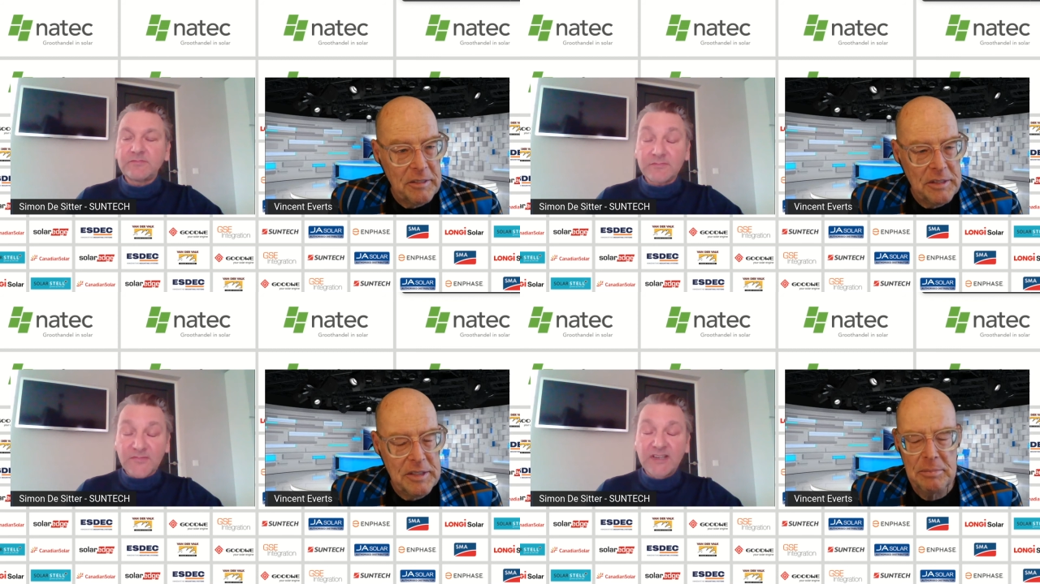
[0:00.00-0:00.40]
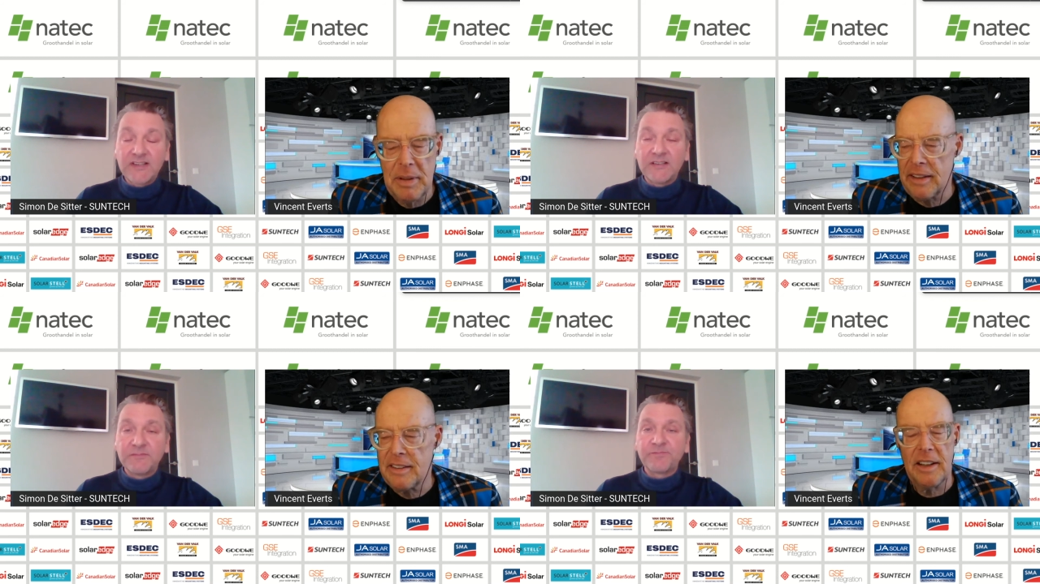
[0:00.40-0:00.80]
Speaker 1: my Again.
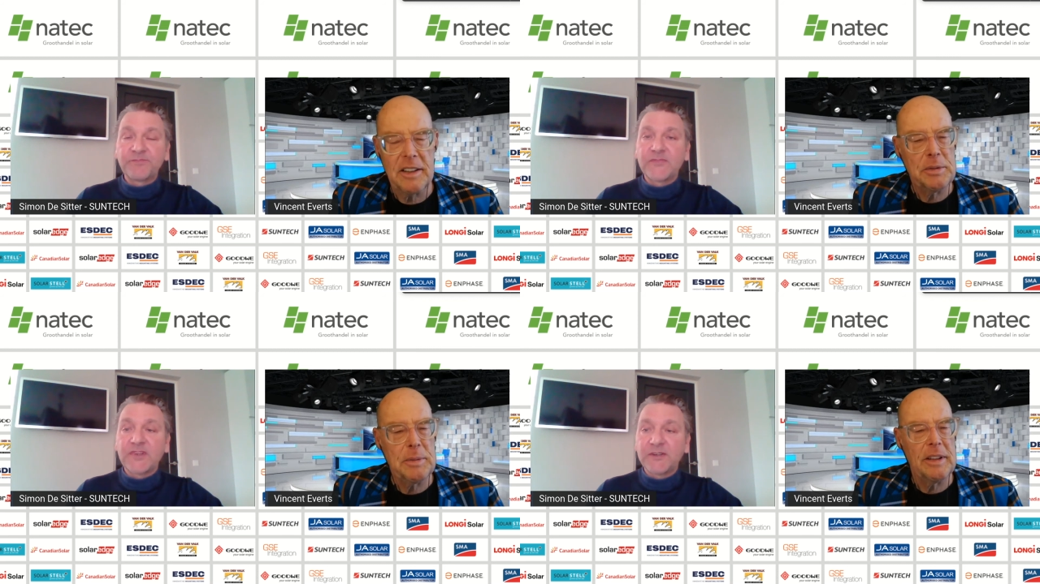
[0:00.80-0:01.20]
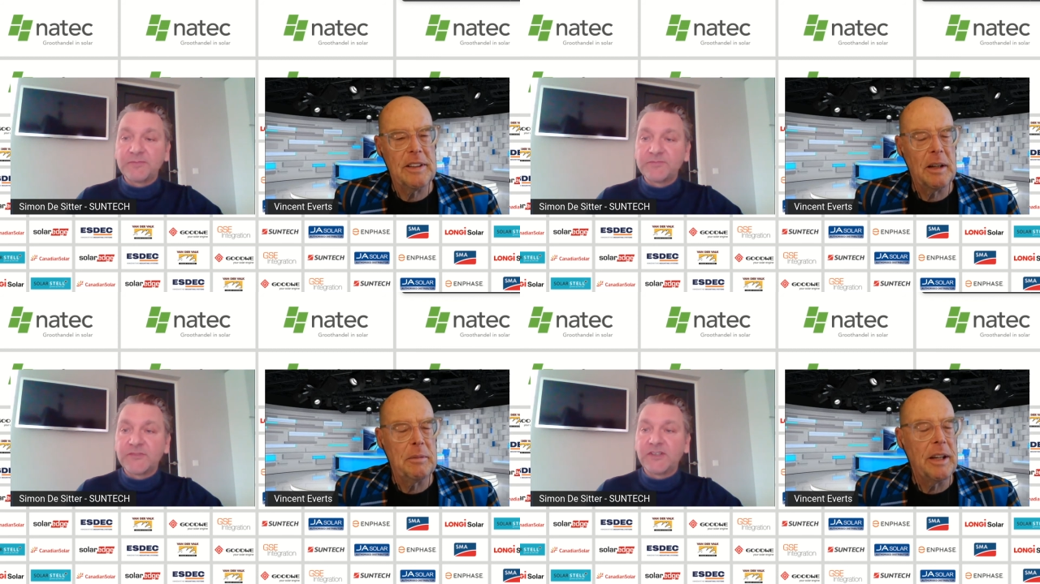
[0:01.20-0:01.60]
gosh, what a yeah.
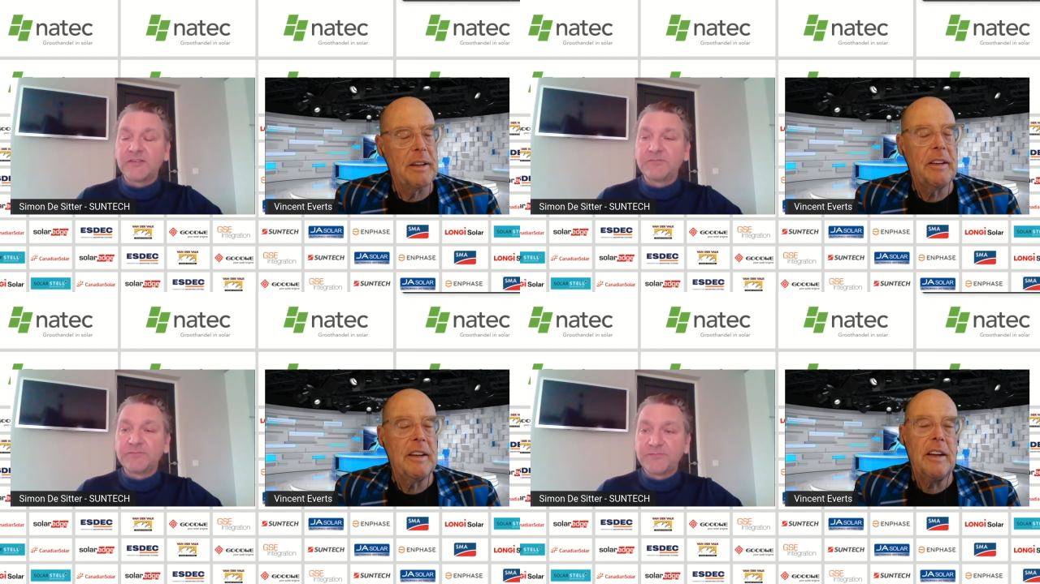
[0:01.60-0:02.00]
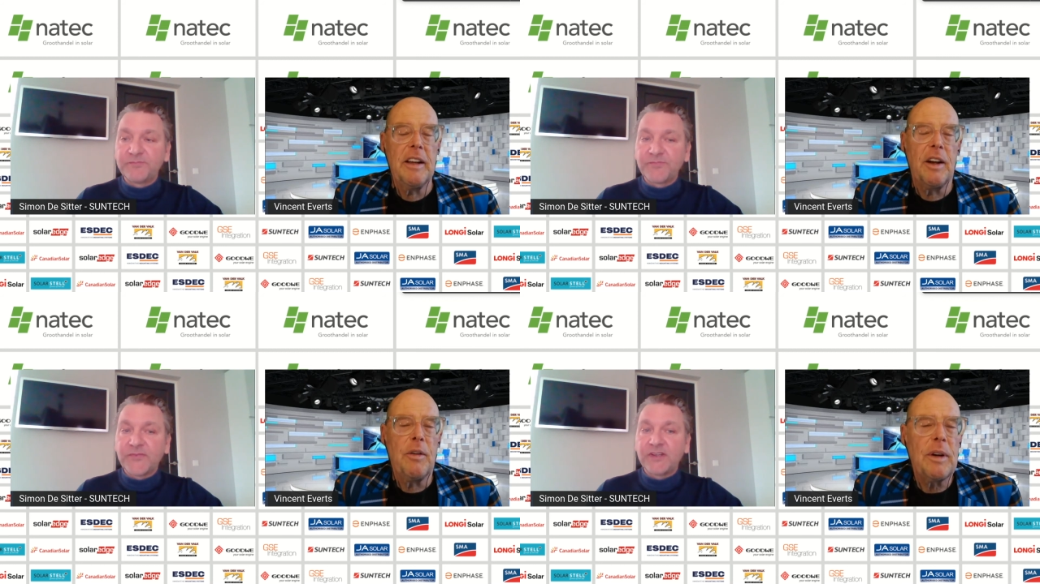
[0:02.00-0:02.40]
doubling. Yeah.
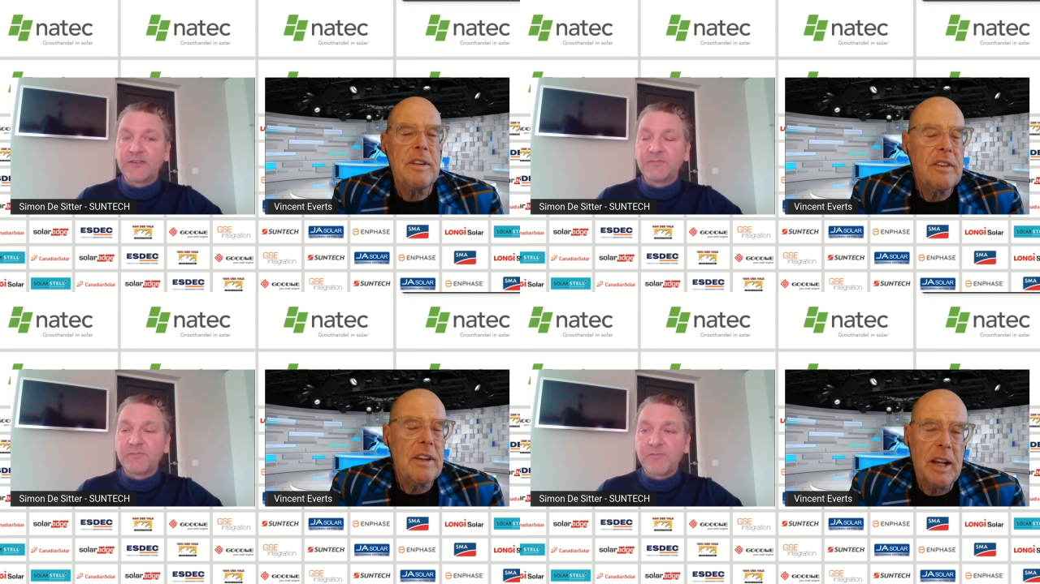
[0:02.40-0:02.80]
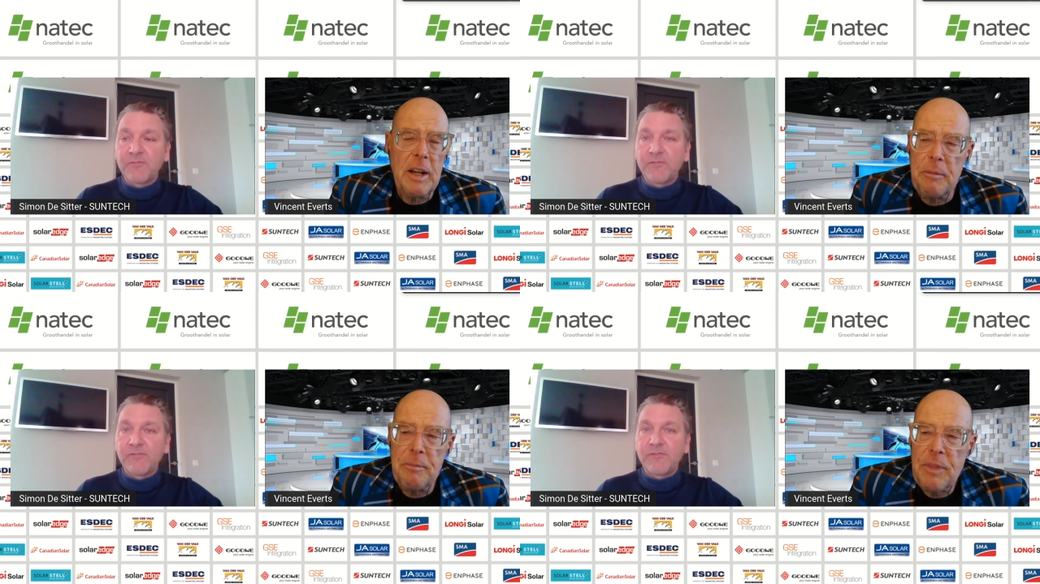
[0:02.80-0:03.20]
What
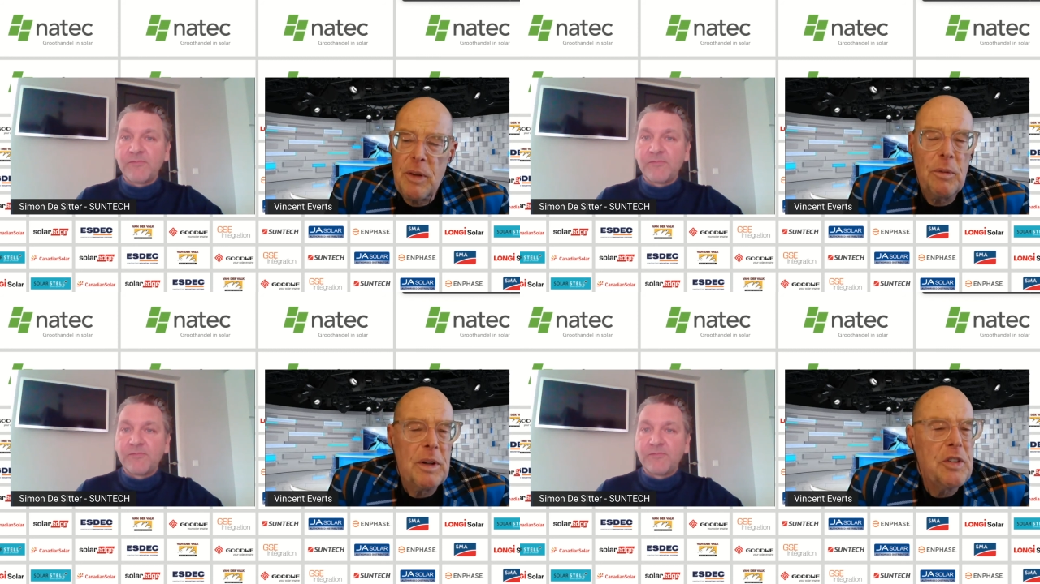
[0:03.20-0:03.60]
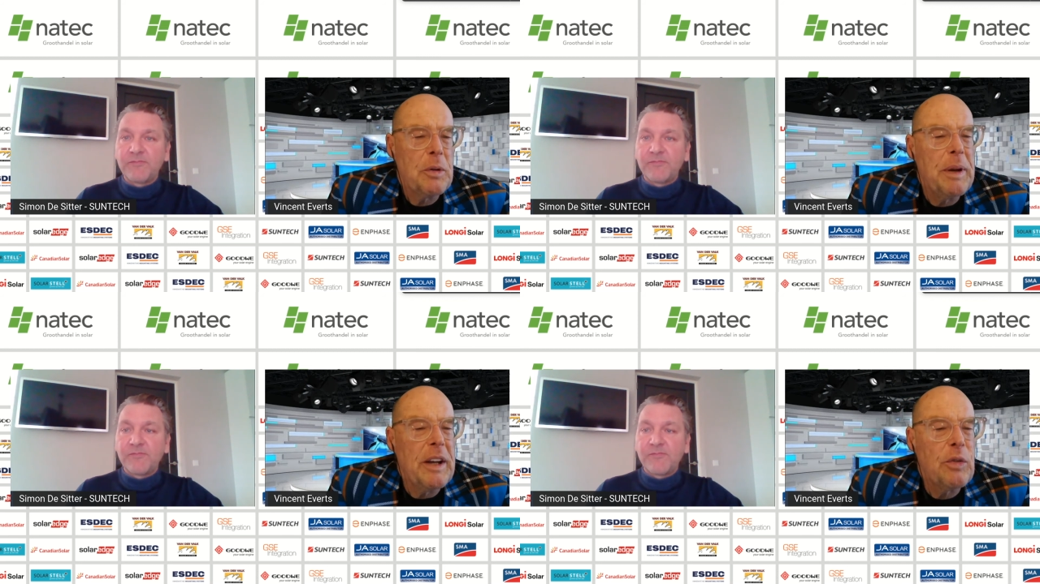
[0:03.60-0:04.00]
um, what's your
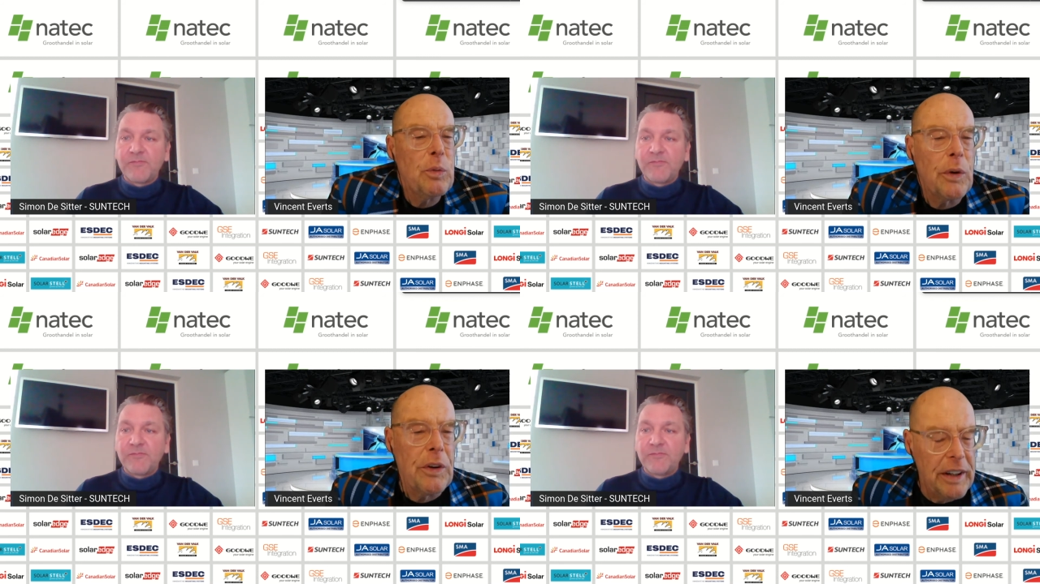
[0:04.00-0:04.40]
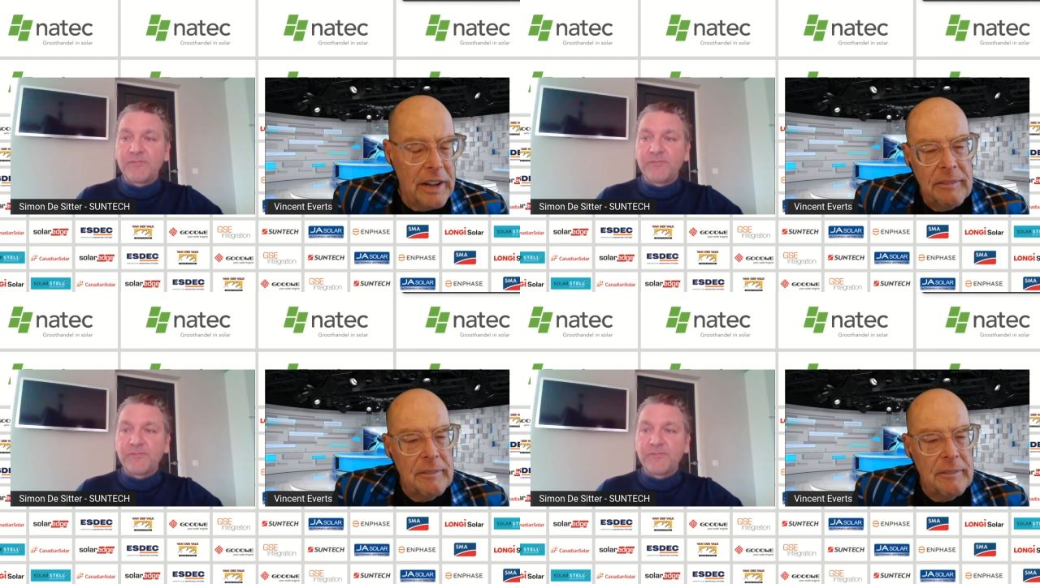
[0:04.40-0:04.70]
biggest worry?